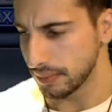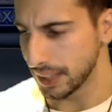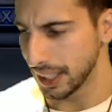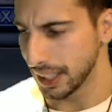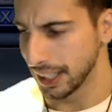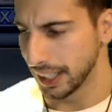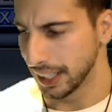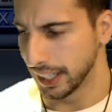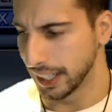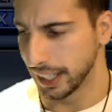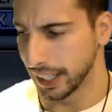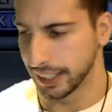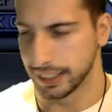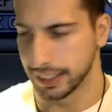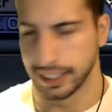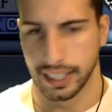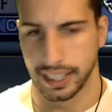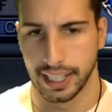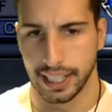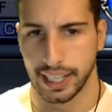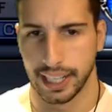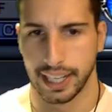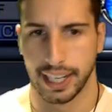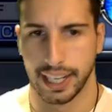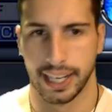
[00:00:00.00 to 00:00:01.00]
and
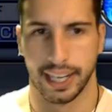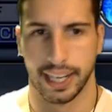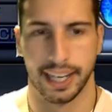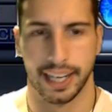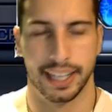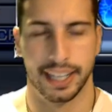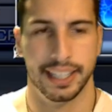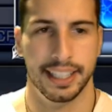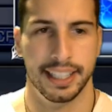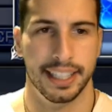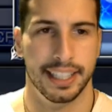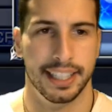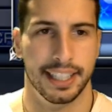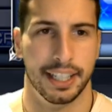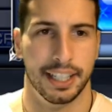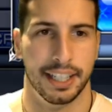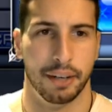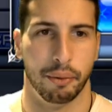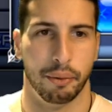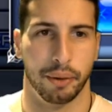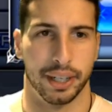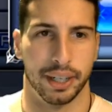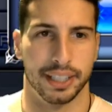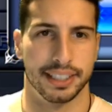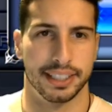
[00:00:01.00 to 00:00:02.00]
uh, we're gonna see